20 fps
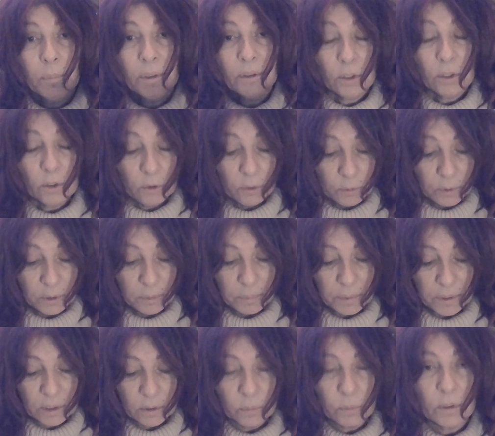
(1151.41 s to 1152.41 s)
But there will
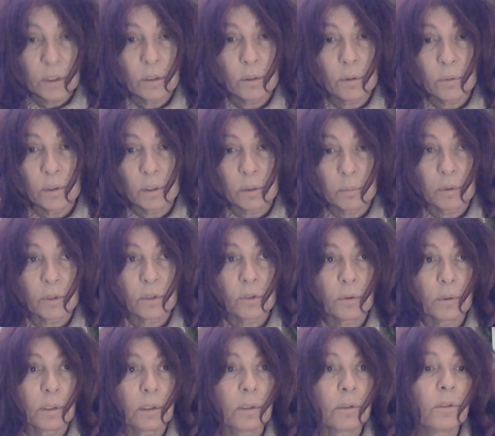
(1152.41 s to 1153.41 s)
be a reunion
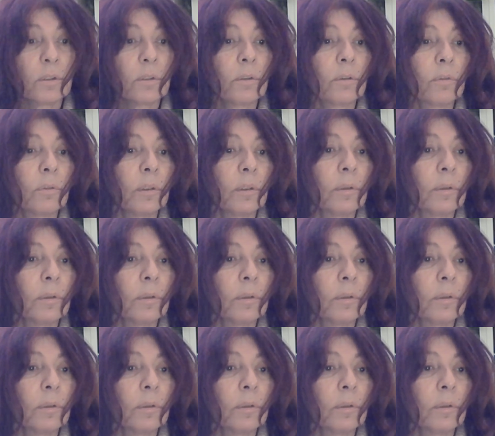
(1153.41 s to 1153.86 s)
between the two.